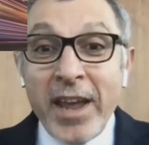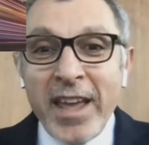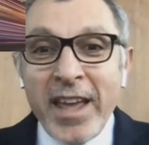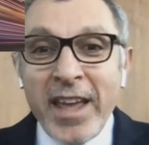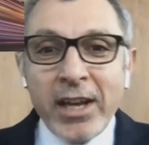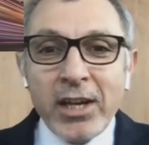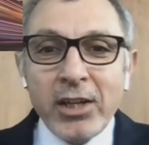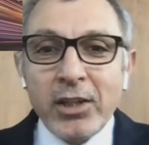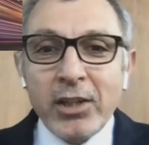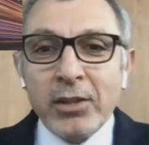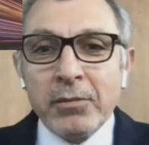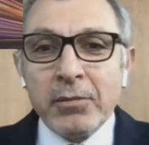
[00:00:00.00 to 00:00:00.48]

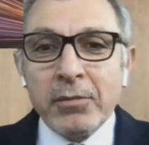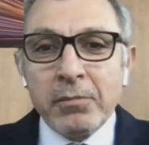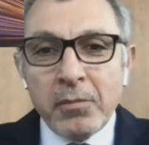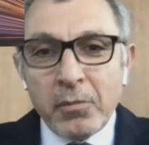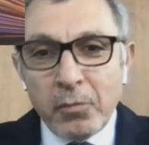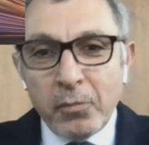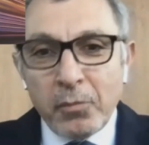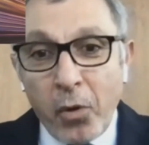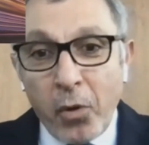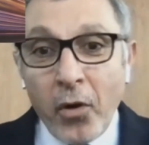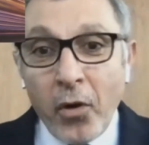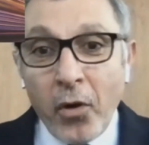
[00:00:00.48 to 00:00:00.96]
triangle
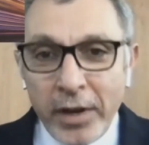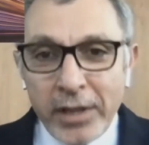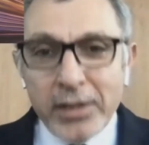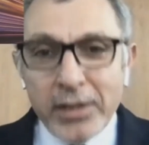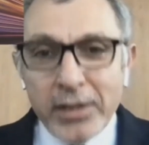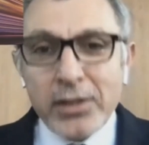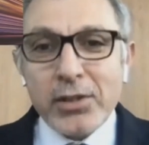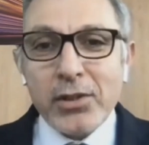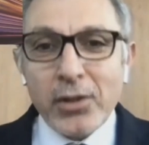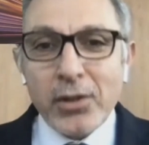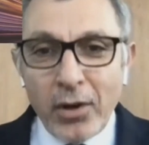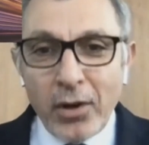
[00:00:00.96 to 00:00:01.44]

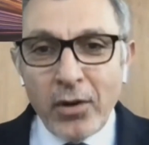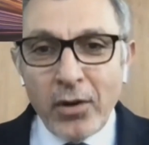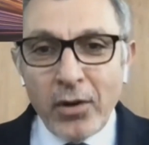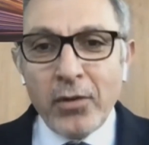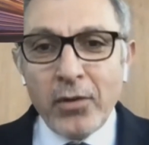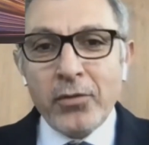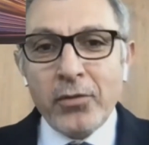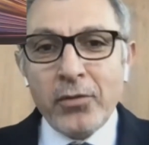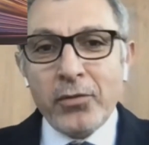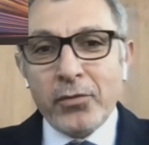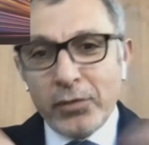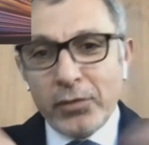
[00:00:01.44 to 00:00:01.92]
points
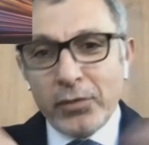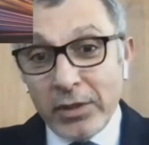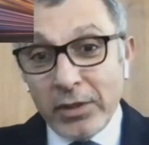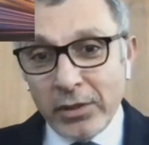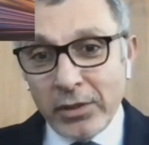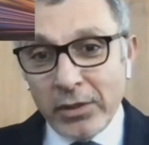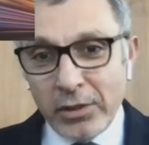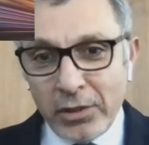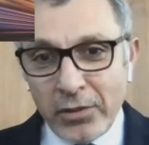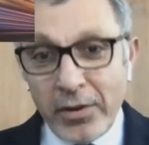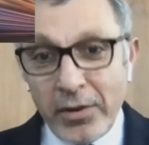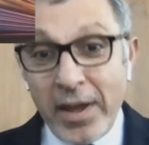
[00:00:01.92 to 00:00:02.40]
of
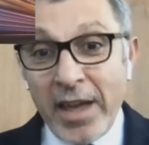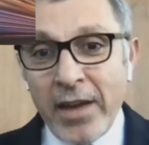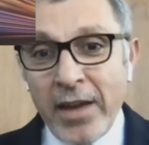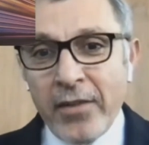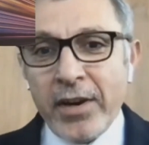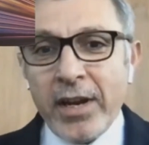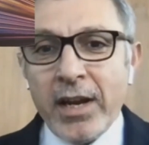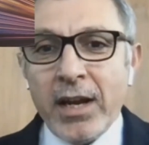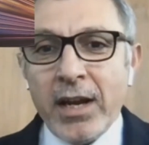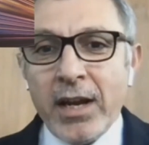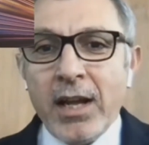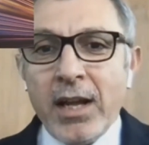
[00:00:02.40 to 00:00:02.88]
the
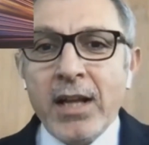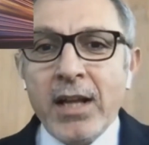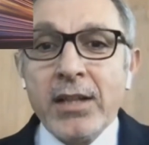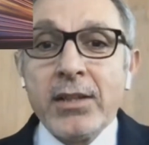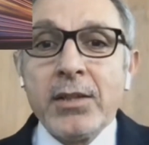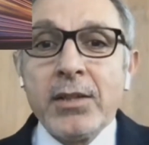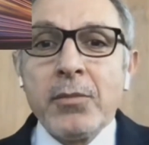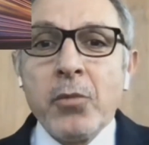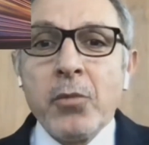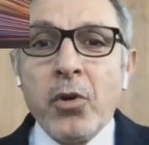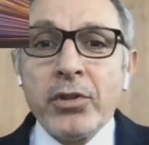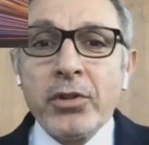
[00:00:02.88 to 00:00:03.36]
area.
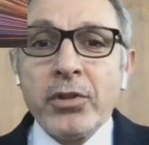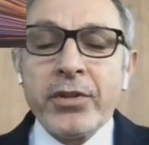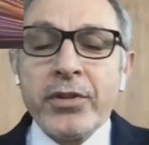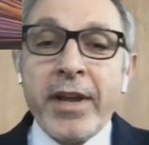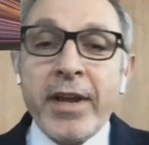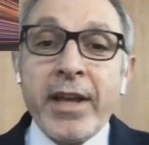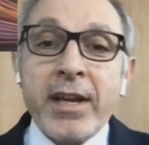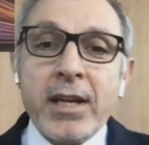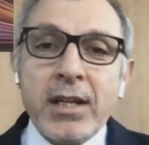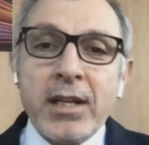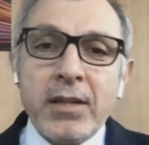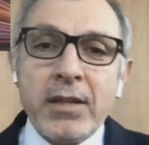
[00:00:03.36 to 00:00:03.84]
And the more
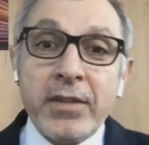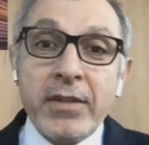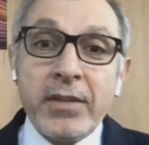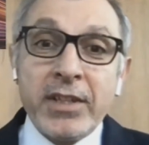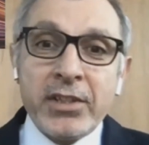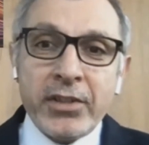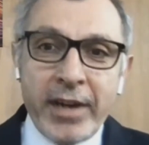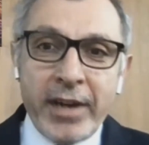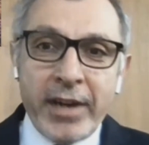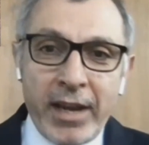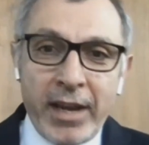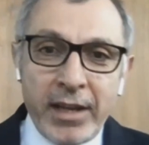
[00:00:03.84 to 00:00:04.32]
triangle
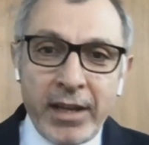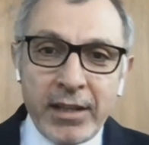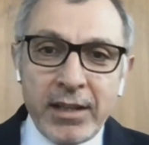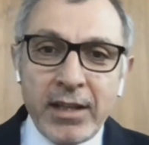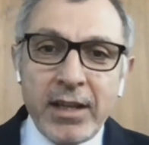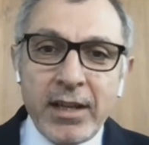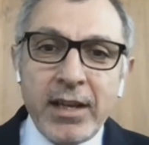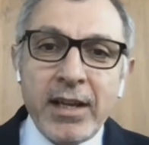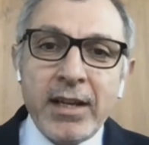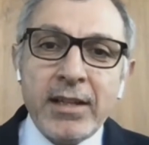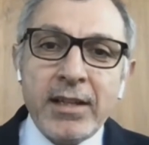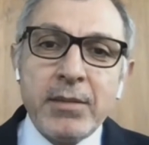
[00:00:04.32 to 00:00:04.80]
we
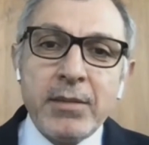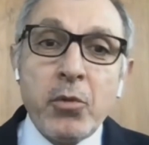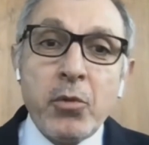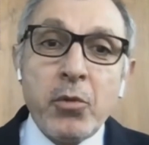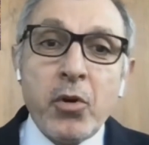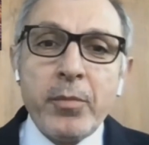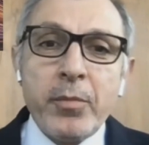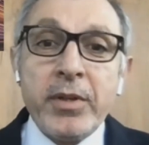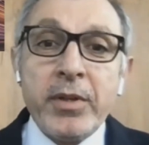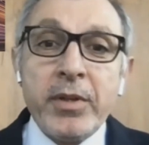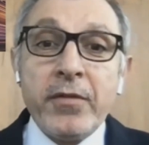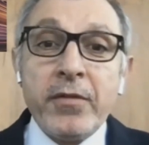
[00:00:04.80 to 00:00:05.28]
create, and the
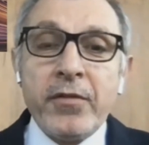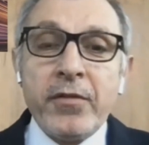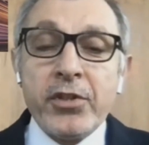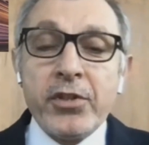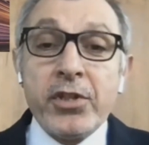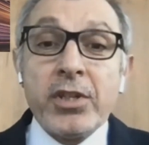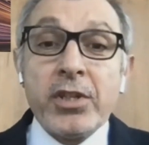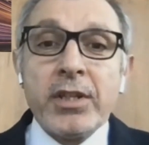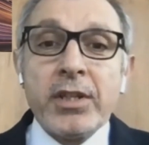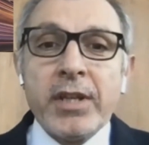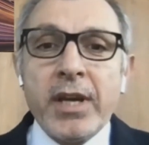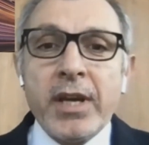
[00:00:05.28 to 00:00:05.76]
more
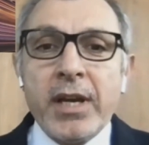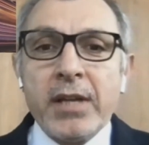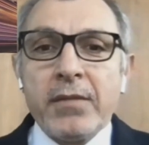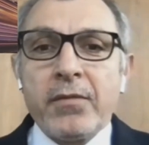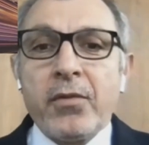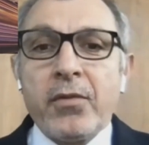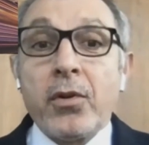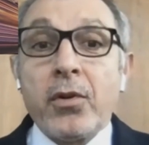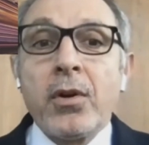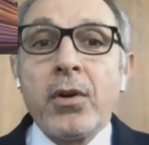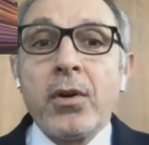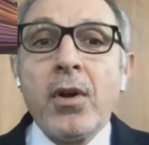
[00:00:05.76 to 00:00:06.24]
beneficial
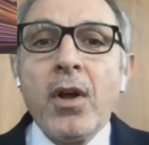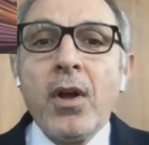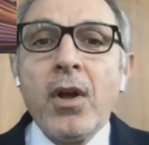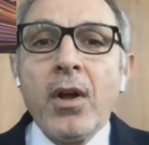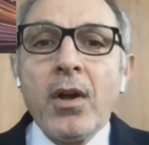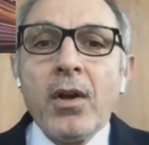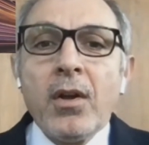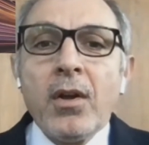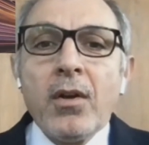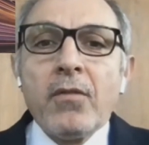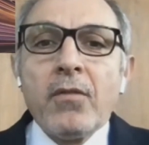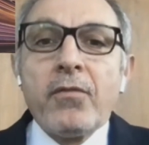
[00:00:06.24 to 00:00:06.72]
get for
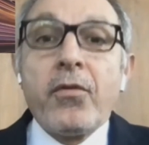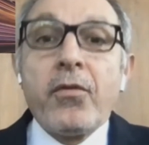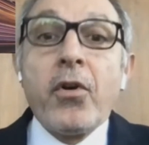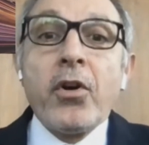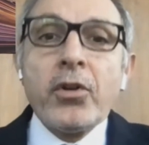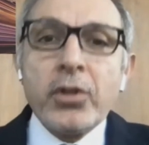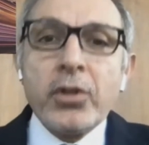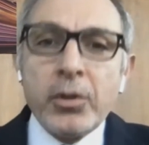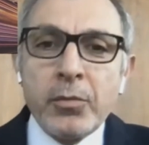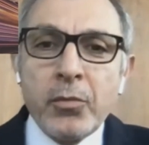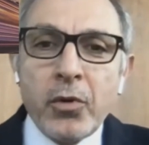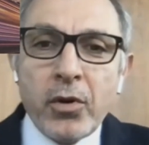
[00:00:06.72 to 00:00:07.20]

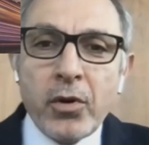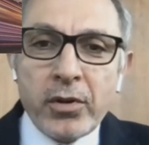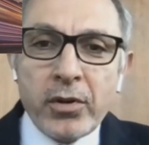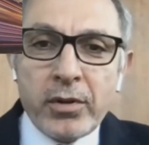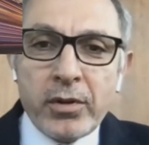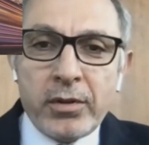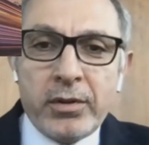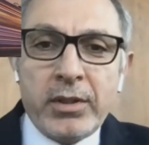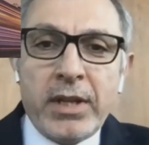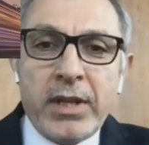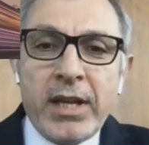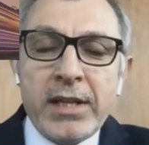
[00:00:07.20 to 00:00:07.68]

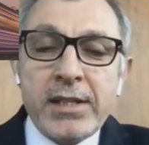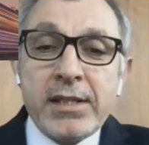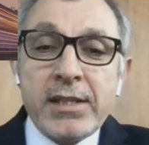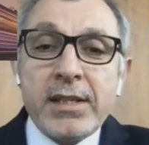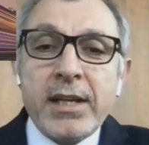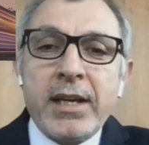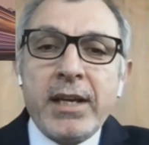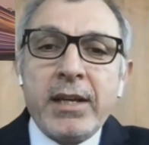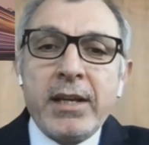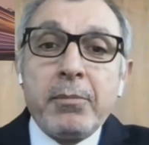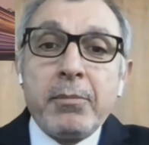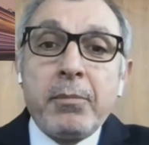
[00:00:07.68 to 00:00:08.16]
furthermore,
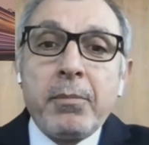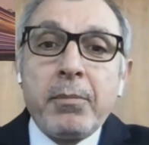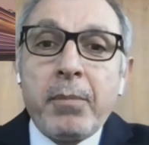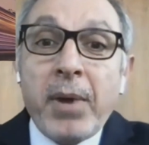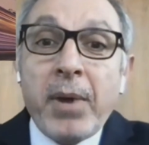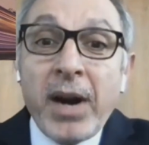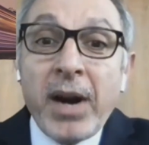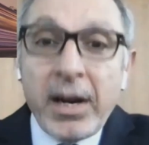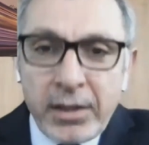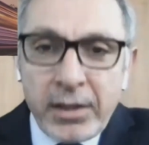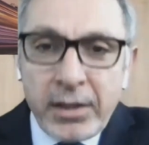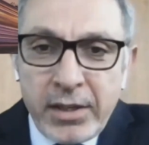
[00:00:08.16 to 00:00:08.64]
let's say,
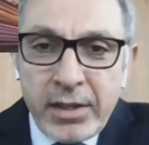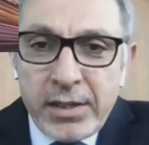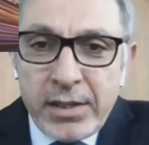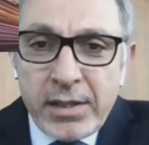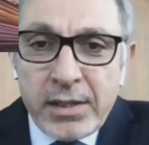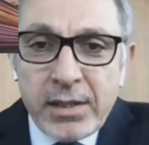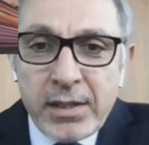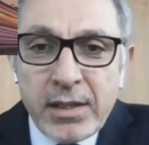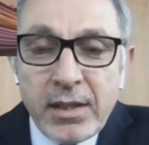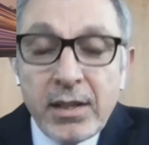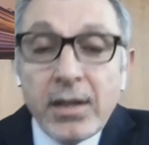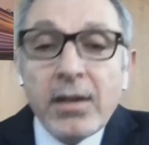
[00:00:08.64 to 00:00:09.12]

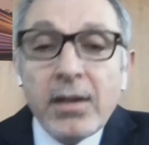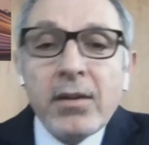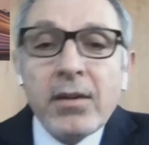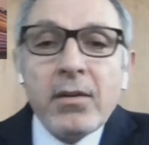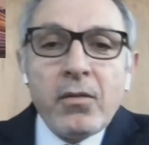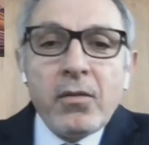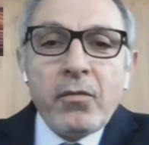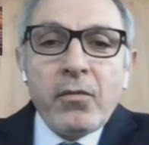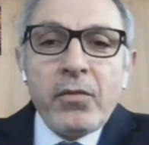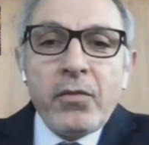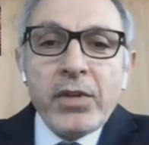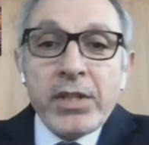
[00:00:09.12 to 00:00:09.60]
partners
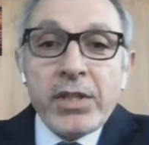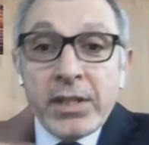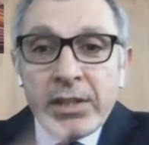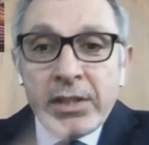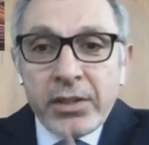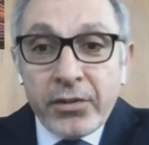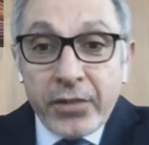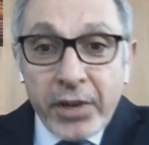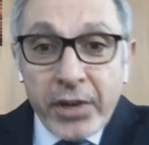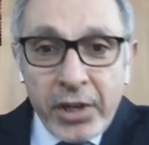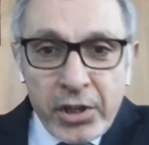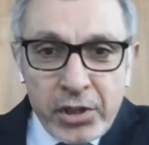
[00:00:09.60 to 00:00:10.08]

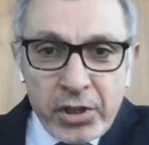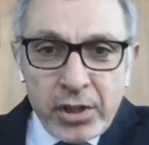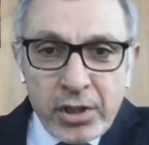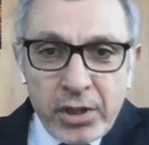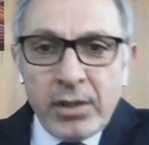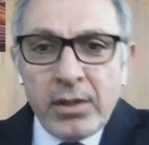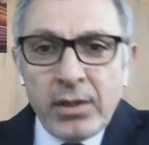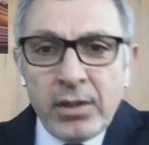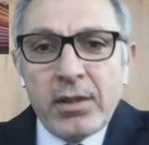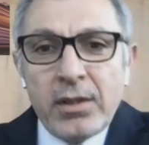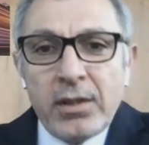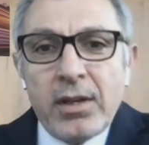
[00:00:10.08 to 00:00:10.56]
within the
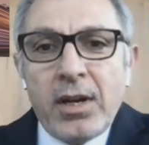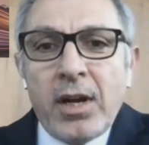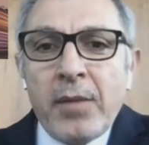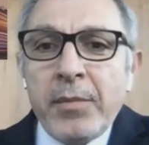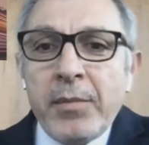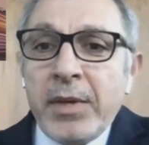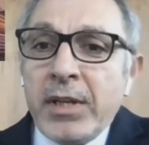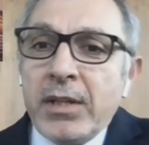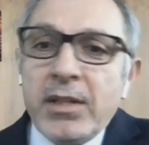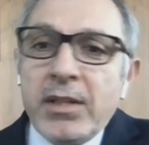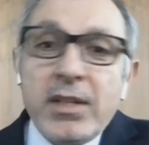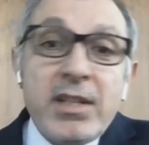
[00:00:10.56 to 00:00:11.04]
region.
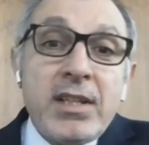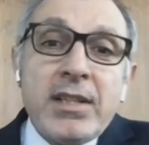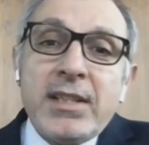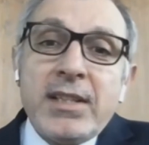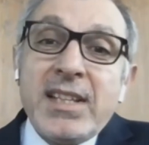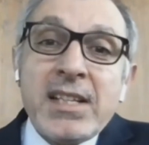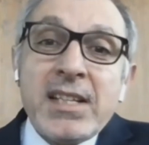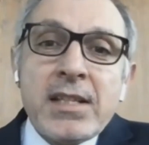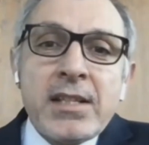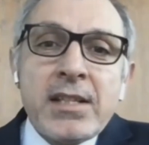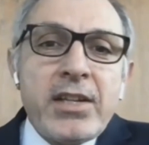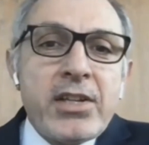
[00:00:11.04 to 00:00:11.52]
I mean,
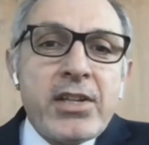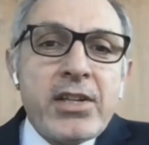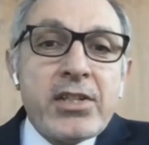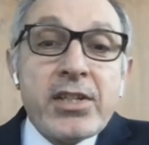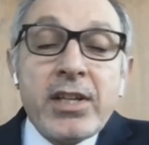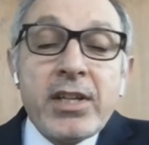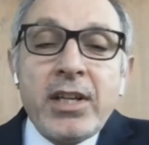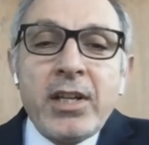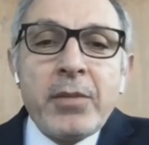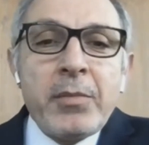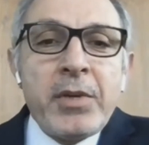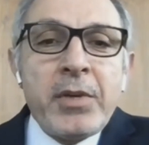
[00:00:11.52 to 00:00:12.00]
it doesn't
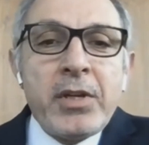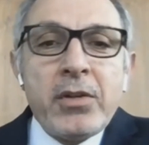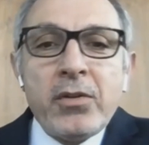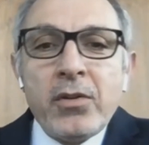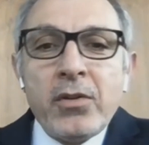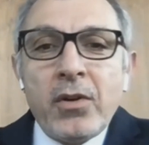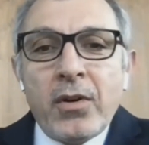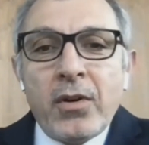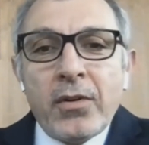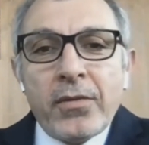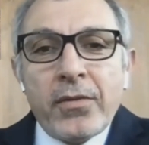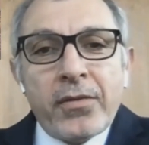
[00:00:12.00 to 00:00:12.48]
necessarily
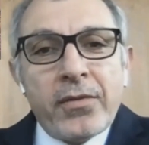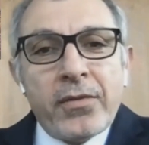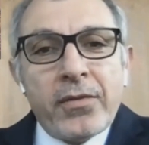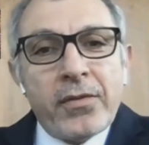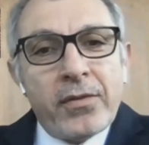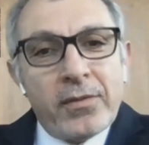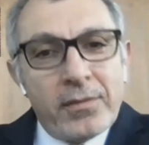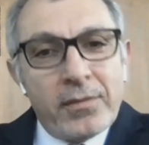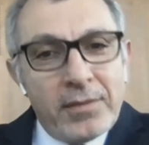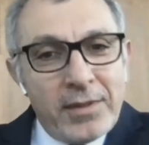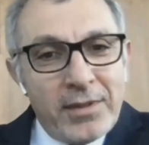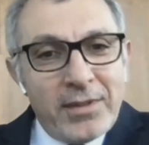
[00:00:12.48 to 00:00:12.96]
mean north,
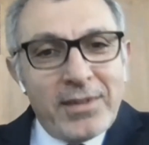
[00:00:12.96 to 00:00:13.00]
